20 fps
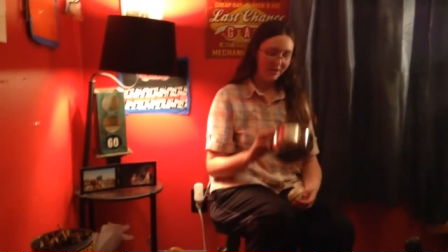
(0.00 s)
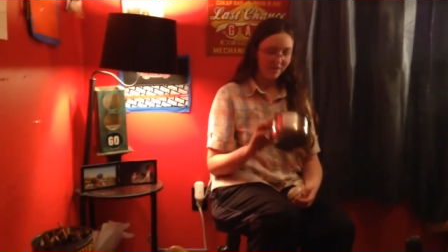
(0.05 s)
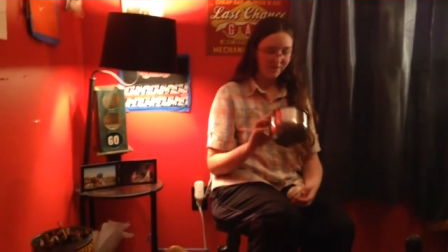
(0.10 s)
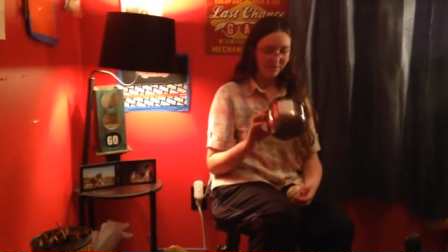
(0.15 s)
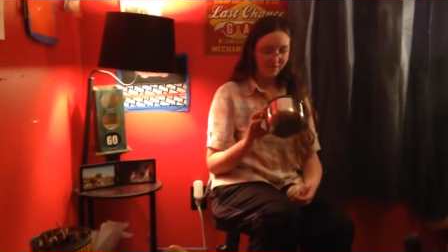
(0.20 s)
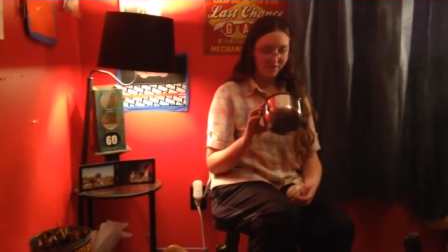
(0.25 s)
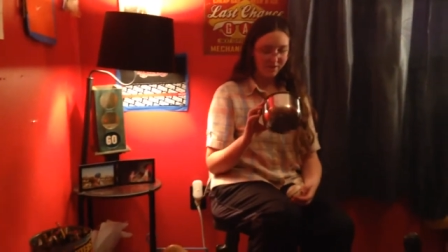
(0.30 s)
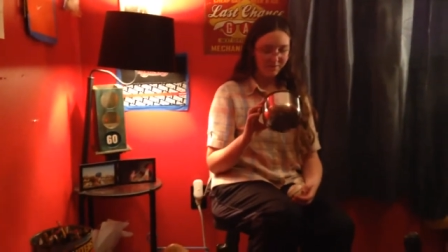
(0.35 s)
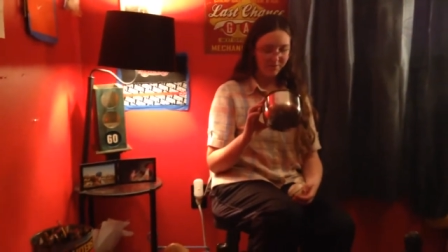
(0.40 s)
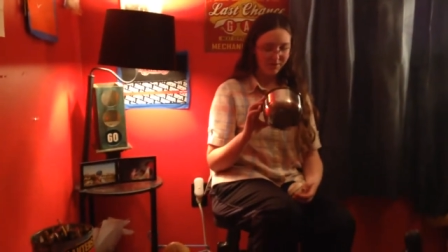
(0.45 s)

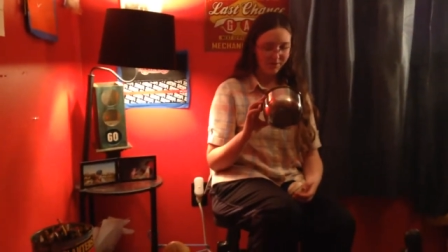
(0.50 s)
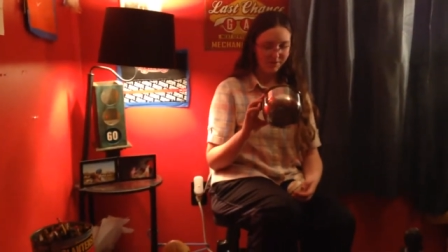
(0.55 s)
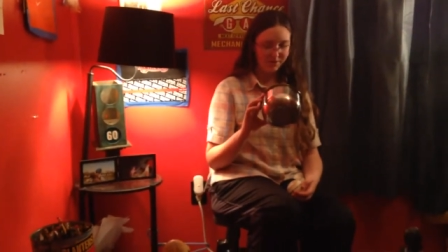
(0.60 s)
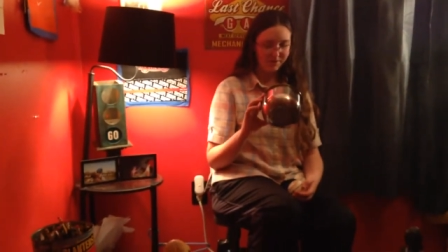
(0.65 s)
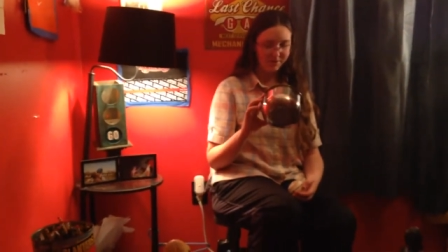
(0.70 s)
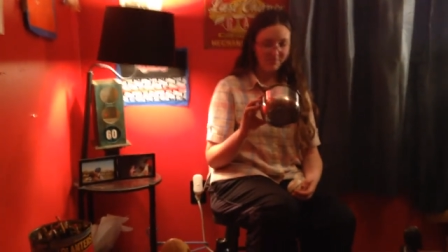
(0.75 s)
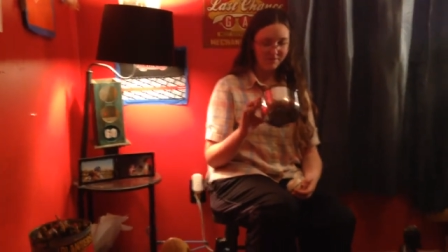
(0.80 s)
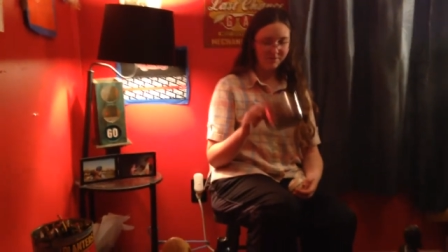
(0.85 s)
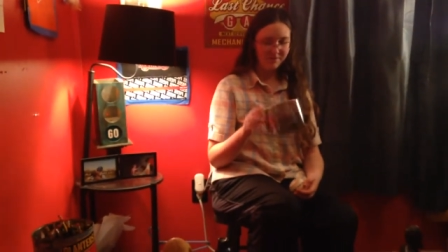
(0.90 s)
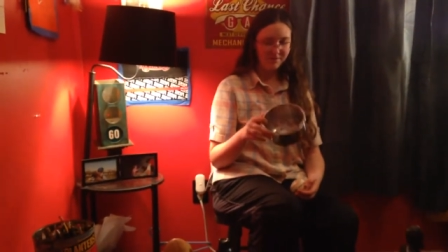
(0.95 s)
What I'm going to do
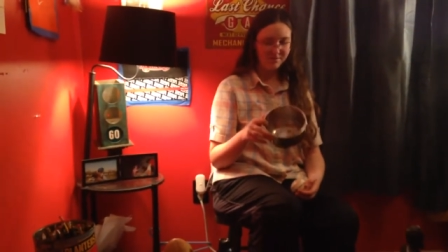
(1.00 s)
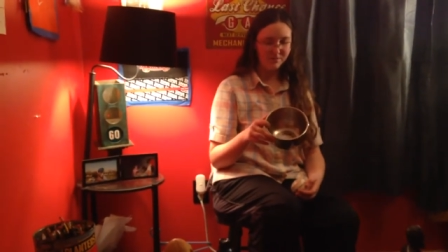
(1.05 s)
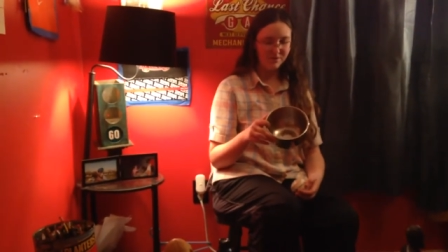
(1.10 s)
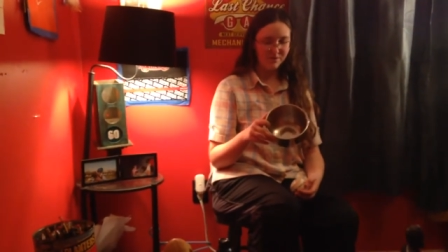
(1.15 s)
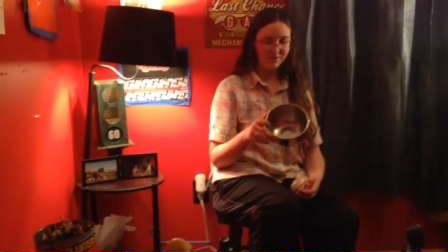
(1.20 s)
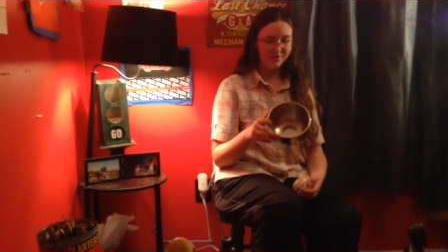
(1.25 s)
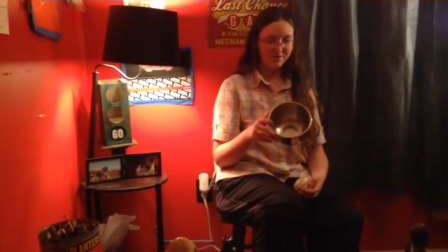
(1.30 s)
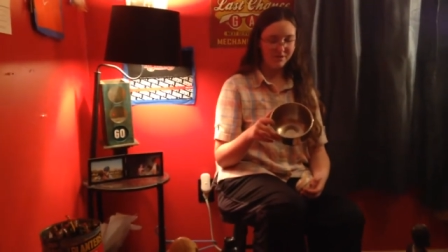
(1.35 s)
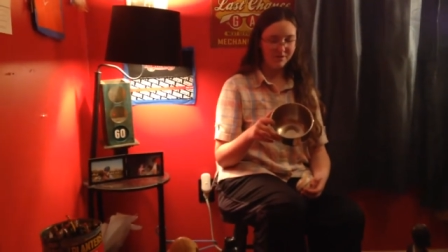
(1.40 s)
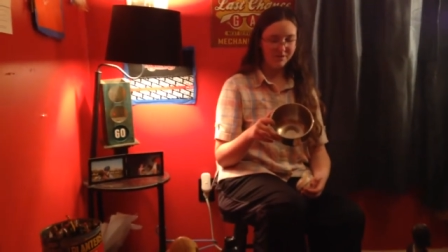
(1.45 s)
is I'm going to
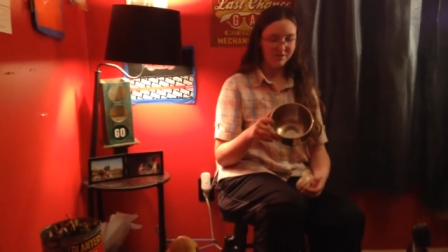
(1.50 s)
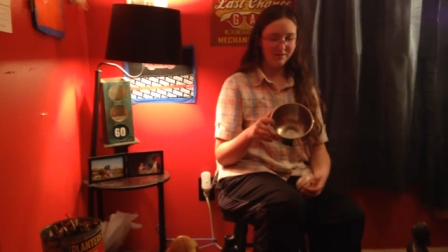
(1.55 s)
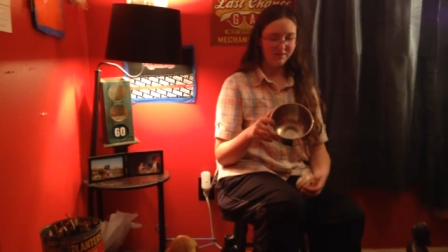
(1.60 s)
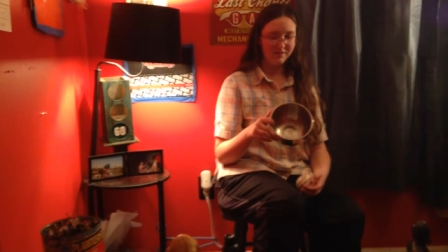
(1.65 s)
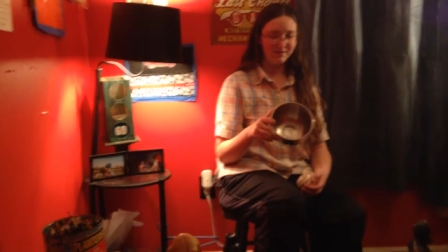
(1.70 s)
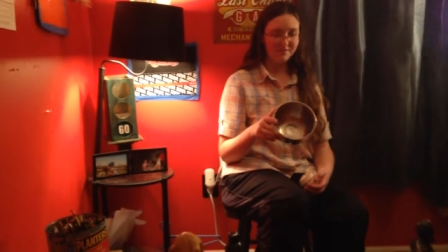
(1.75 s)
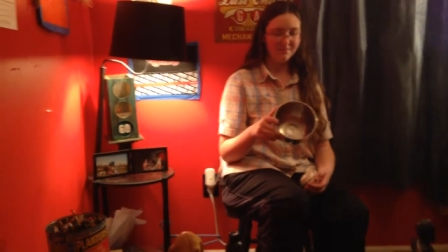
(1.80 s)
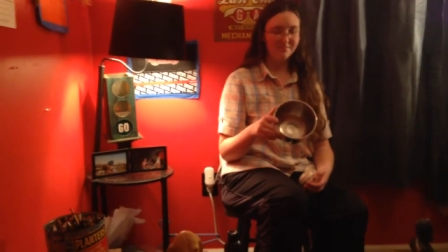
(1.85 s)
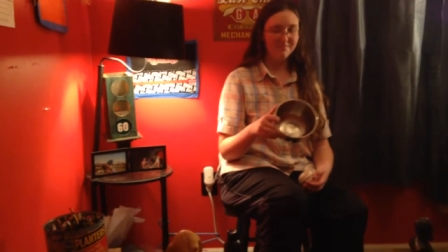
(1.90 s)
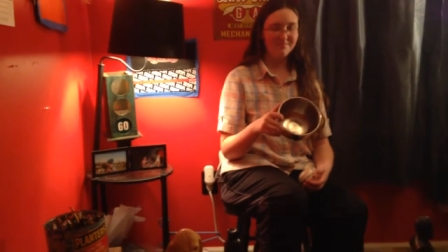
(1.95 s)
draw
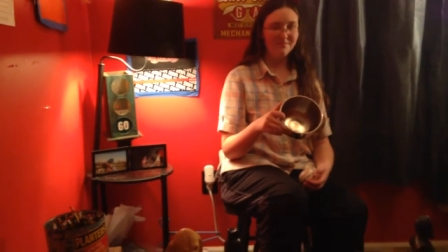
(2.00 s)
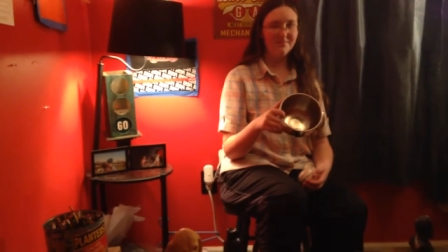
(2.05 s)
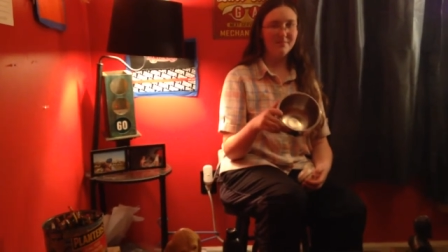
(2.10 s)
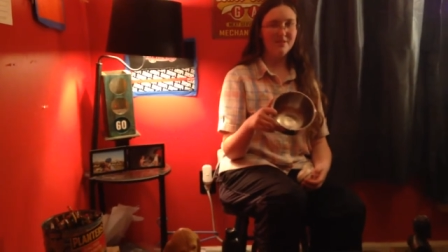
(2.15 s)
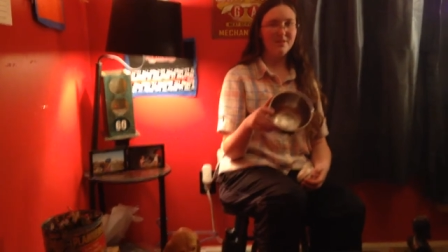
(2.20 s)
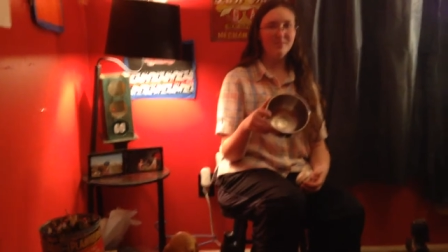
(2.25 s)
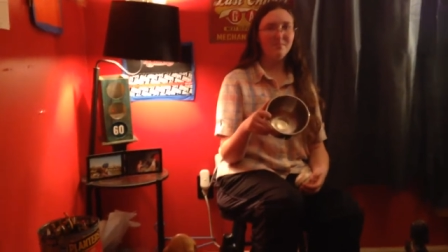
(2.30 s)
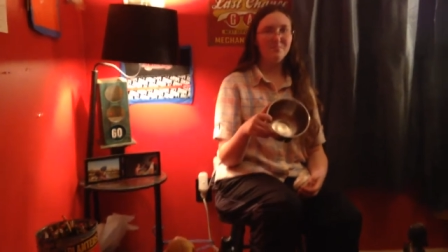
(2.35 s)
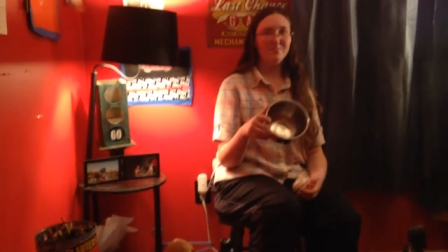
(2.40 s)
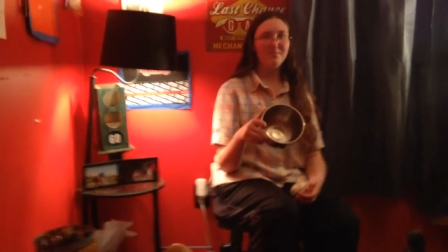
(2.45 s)
some
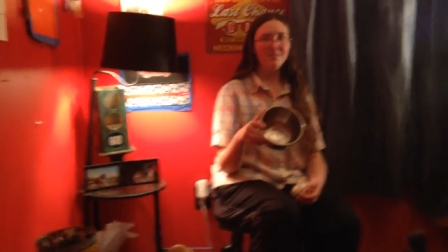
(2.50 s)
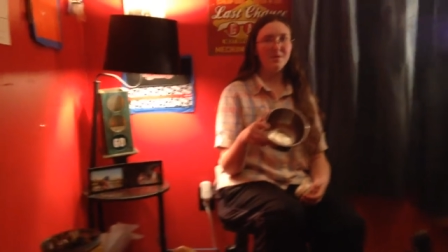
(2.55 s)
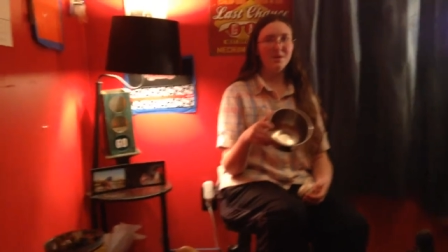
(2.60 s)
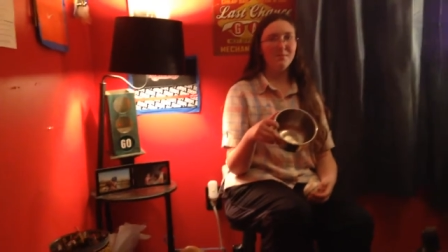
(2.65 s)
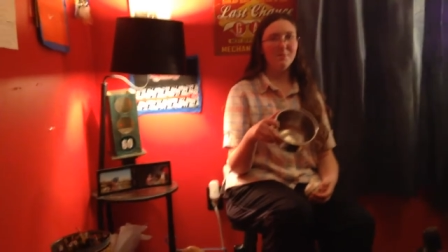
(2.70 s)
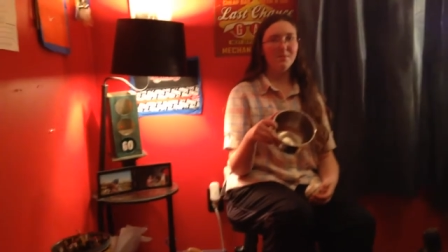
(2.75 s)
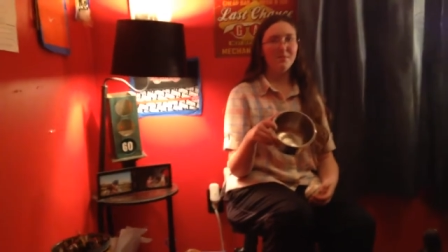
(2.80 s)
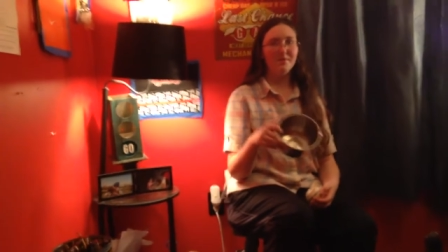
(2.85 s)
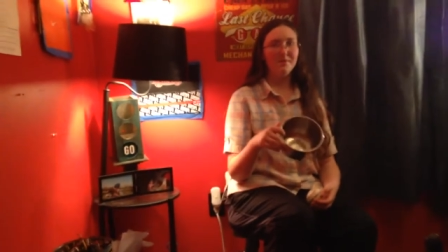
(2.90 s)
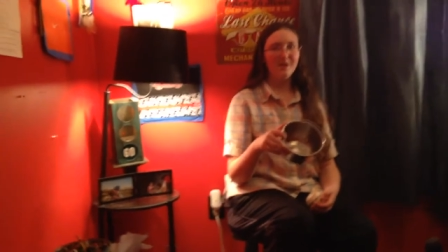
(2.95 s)

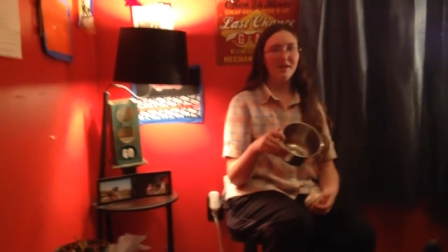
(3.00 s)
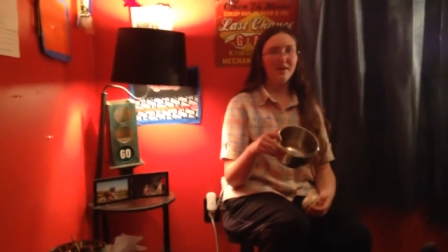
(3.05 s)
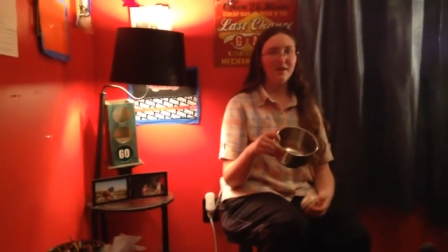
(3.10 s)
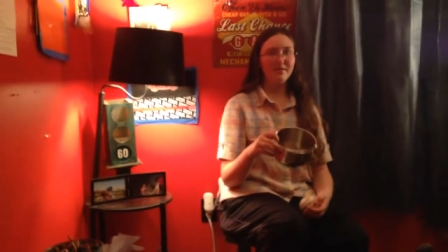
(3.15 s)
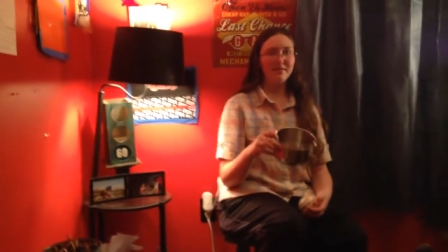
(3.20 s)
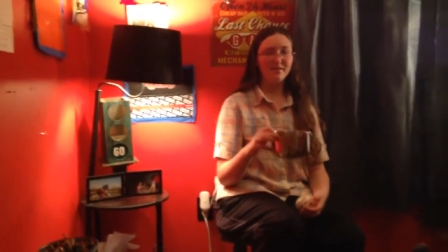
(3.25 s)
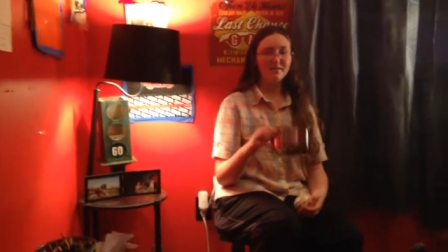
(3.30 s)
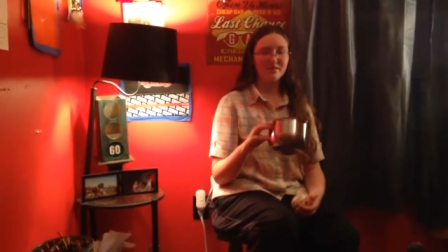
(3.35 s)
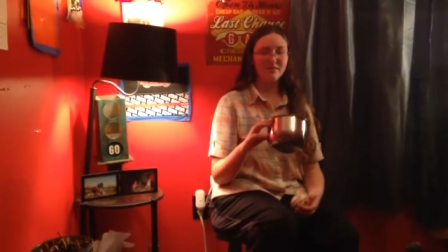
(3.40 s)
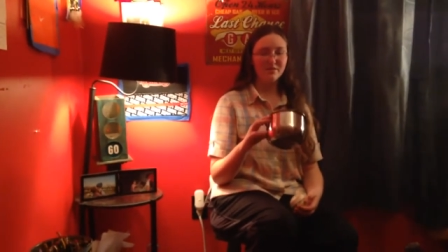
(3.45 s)
numbers out of
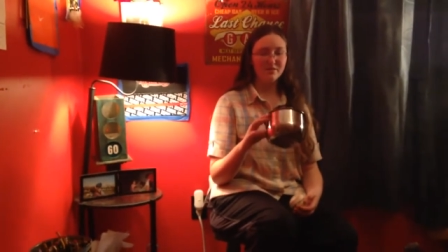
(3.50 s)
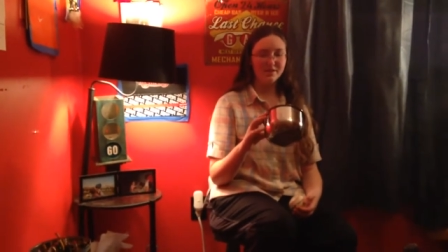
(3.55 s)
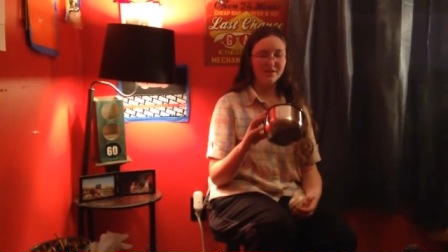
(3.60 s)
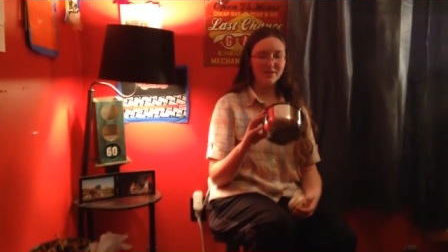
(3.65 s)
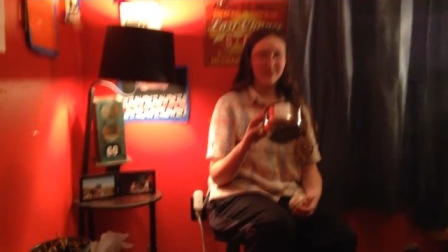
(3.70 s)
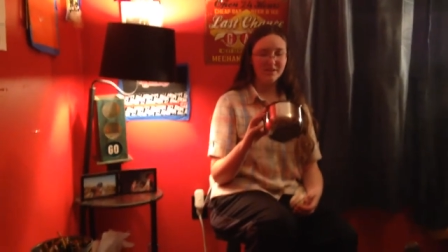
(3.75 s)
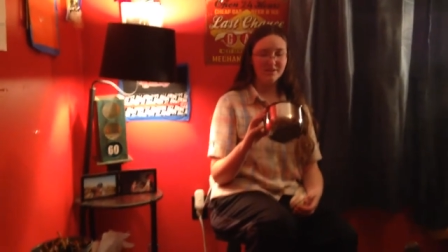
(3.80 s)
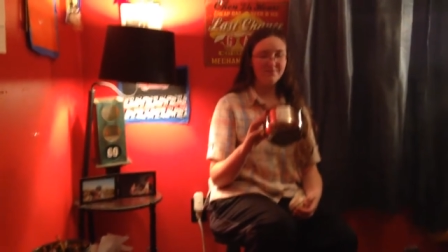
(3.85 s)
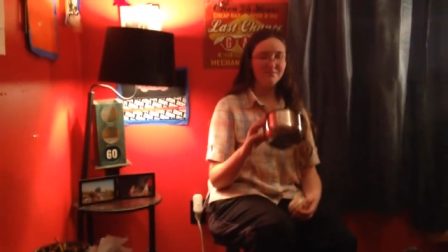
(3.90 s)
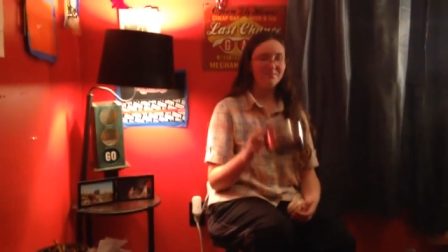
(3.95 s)
this little
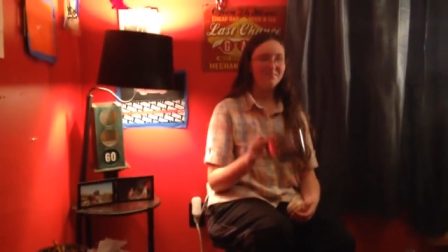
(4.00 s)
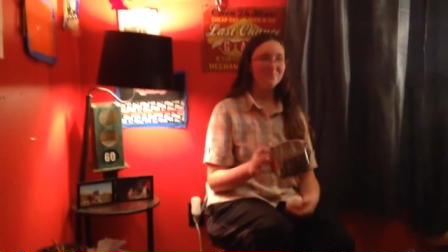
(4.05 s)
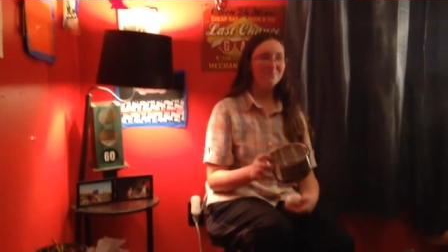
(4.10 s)
tin,